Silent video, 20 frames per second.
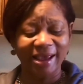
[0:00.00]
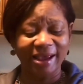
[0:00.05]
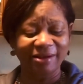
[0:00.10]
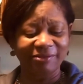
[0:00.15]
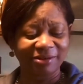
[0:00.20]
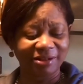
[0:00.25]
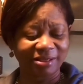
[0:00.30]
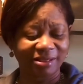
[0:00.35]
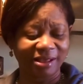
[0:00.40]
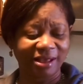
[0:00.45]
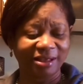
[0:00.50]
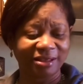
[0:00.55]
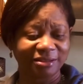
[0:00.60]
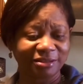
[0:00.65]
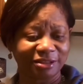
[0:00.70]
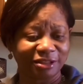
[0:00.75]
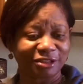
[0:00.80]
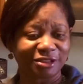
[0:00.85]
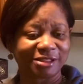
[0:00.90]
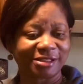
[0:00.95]

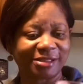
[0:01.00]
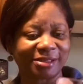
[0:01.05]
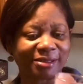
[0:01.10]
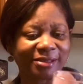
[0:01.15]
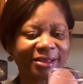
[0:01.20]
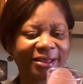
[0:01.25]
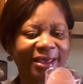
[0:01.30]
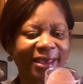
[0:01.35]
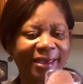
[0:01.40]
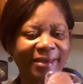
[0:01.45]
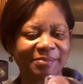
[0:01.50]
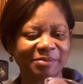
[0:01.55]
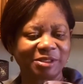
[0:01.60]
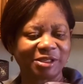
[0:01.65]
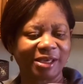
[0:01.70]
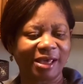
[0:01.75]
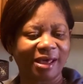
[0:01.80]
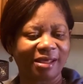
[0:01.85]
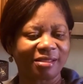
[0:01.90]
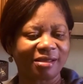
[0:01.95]
everything just came
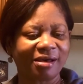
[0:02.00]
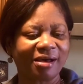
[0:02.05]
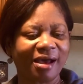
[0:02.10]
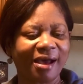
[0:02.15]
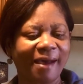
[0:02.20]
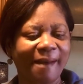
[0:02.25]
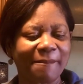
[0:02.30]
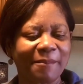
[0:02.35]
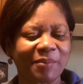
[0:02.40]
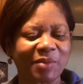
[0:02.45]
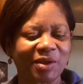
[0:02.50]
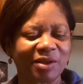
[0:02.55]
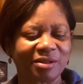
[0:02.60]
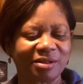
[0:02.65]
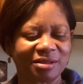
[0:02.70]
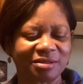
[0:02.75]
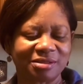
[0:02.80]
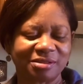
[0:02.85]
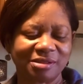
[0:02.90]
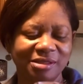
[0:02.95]
together and made this